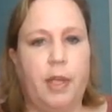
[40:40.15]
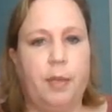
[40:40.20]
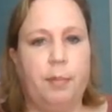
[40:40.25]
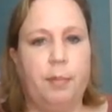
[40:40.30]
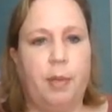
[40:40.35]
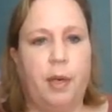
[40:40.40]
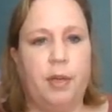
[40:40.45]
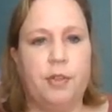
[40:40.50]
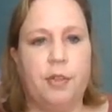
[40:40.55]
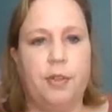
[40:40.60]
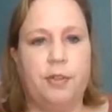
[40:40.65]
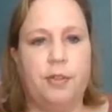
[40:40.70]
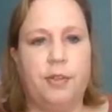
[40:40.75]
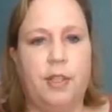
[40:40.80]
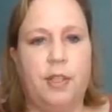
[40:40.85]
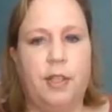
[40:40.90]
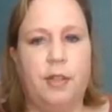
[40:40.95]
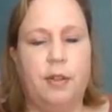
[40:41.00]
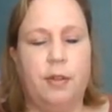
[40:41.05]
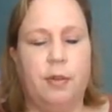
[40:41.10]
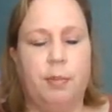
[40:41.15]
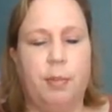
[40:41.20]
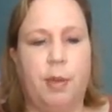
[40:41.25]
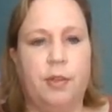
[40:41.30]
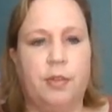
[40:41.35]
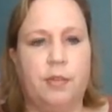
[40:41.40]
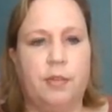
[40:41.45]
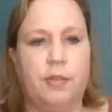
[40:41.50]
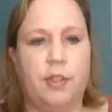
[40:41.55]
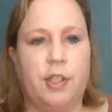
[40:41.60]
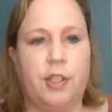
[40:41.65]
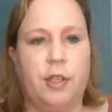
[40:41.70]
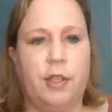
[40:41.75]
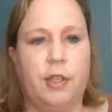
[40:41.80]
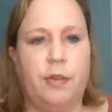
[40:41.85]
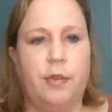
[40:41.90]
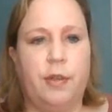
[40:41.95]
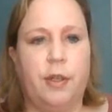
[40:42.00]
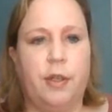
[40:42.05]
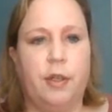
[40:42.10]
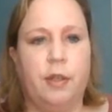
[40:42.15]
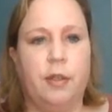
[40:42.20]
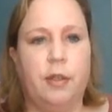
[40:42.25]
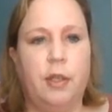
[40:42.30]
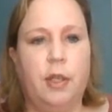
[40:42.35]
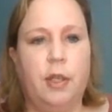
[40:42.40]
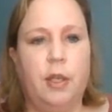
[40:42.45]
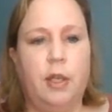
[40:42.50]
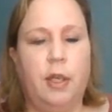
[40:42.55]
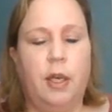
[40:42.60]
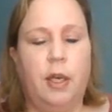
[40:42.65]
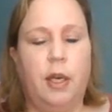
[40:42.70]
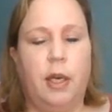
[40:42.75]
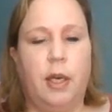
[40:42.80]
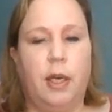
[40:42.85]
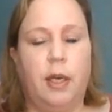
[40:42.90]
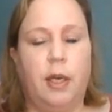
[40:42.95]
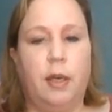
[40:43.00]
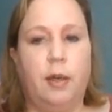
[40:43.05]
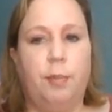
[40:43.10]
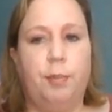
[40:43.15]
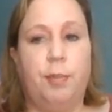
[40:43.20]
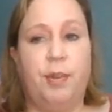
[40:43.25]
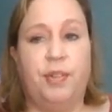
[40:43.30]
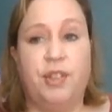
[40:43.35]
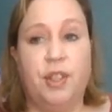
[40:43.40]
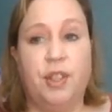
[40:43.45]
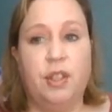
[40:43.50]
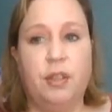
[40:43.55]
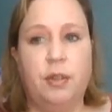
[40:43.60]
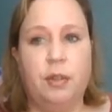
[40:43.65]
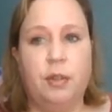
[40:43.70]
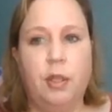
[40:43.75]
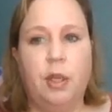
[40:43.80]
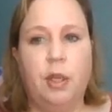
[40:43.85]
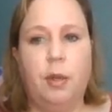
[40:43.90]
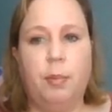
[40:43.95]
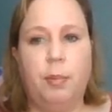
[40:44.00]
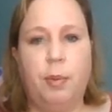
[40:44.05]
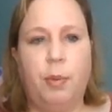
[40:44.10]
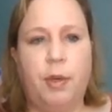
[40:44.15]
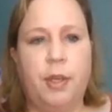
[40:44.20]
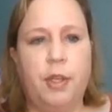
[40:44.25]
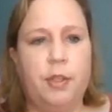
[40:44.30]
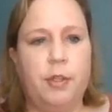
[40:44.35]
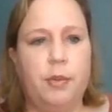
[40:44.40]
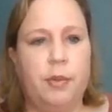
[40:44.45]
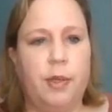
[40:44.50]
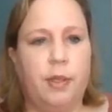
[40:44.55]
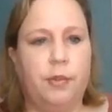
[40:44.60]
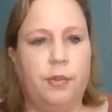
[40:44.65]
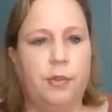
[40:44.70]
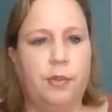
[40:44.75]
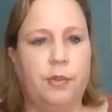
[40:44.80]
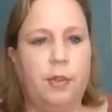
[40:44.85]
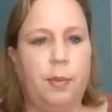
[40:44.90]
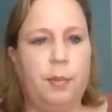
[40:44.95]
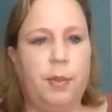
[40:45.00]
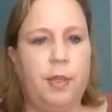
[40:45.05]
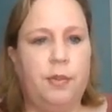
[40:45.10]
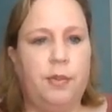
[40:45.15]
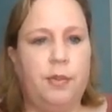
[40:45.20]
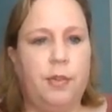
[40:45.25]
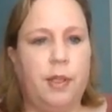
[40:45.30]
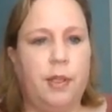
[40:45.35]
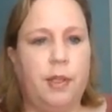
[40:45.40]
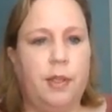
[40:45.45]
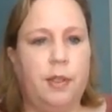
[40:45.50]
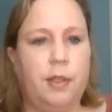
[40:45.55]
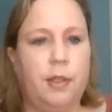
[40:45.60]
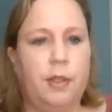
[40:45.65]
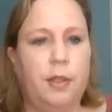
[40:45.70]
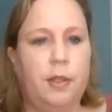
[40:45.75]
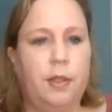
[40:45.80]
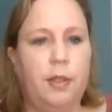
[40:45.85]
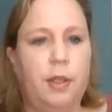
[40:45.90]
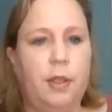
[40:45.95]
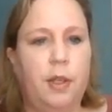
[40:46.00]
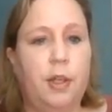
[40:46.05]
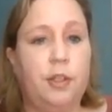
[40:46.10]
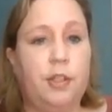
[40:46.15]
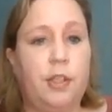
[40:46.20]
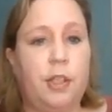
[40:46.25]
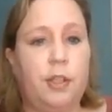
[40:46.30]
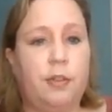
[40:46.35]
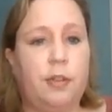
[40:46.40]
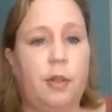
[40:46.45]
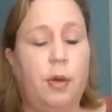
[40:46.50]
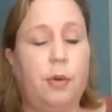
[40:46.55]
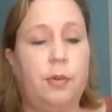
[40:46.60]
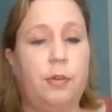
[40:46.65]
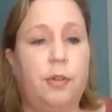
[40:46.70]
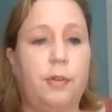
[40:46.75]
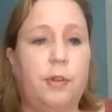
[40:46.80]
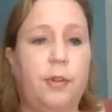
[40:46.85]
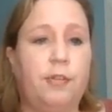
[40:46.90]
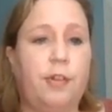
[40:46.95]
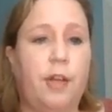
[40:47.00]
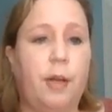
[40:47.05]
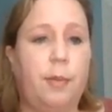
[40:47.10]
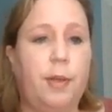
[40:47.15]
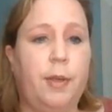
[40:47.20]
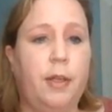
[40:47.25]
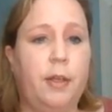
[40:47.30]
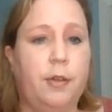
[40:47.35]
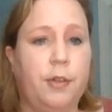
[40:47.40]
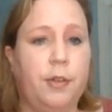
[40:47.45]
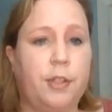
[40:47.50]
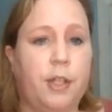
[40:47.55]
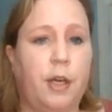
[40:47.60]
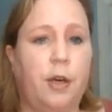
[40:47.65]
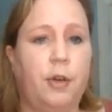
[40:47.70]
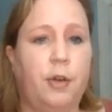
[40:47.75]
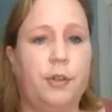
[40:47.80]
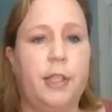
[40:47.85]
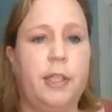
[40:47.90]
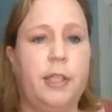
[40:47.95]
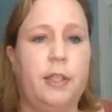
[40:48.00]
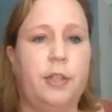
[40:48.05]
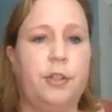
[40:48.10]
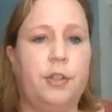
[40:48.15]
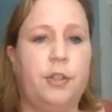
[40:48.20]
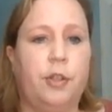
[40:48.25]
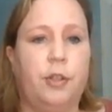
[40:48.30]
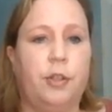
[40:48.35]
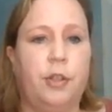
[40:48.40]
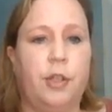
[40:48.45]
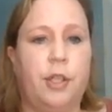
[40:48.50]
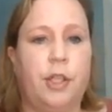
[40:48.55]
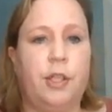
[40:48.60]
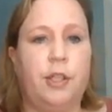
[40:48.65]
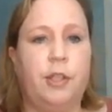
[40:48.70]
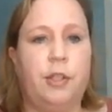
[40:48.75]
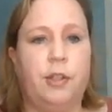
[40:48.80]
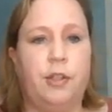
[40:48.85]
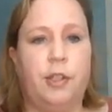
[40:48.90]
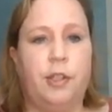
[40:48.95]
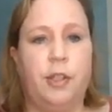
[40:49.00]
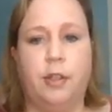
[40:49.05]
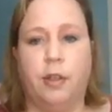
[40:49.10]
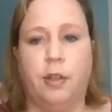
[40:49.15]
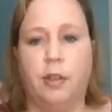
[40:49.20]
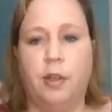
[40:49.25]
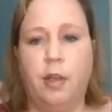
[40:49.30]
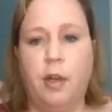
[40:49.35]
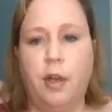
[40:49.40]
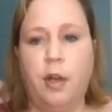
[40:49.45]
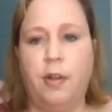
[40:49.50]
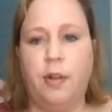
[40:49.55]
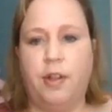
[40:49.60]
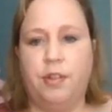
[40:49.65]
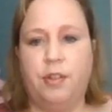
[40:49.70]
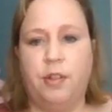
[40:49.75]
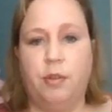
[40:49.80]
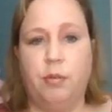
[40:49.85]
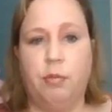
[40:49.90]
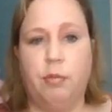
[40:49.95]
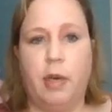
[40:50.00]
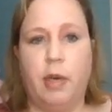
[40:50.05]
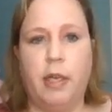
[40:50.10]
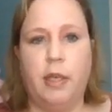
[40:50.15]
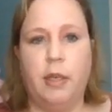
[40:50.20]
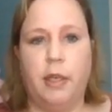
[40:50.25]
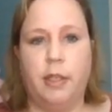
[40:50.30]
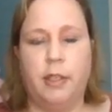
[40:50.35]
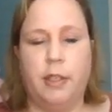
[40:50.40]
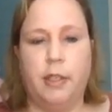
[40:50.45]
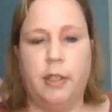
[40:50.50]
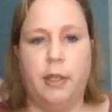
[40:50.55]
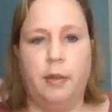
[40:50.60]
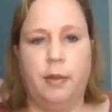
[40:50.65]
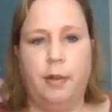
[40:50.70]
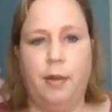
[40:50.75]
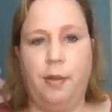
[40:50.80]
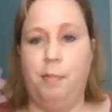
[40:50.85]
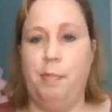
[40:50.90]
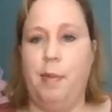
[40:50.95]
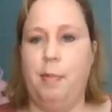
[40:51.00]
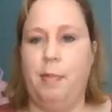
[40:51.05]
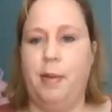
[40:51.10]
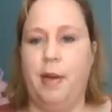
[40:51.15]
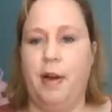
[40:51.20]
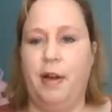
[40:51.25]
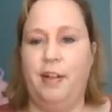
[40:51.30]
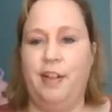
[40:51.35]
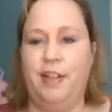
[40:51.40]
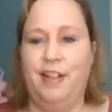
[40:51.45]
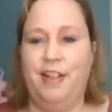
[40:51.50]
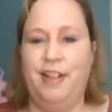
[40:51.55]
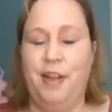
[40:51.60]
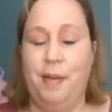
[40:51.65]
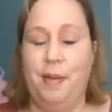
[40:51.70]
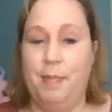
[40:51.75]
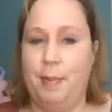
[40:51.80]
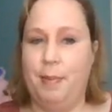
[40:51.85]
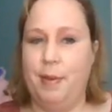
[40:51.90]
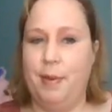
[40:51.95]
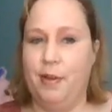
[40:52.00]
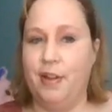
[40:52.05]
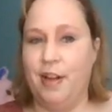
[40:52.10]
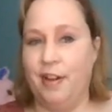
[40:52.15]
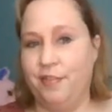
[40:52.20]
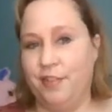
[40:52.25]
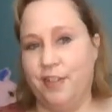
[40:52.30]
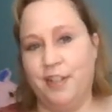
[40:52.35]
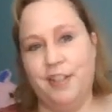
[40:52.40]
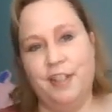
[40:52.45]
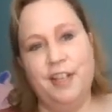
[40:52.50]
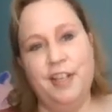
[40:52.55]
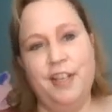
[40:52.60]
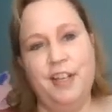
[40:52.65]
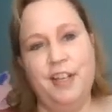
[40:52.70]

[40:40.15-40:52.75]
parts of the city or parts of Ontario that are busier. But what are you doing? So somebody said, so in their family, they're all taking a turn cooking dinner. That's a great idea. Maybe I'll have to